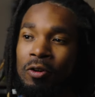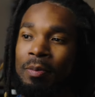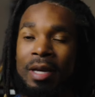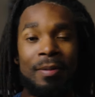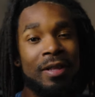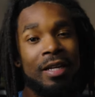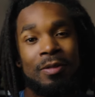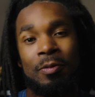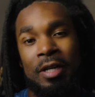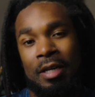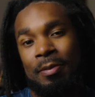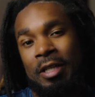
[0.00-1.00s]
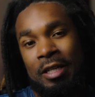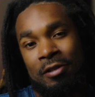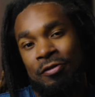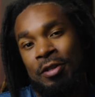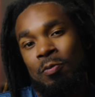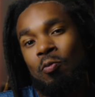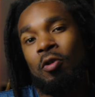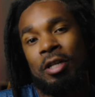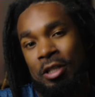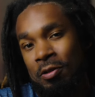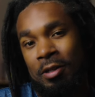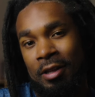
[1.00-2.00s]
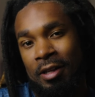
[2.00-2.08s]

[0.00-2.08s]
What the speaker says: or maybe that's what Emily Henry wants you to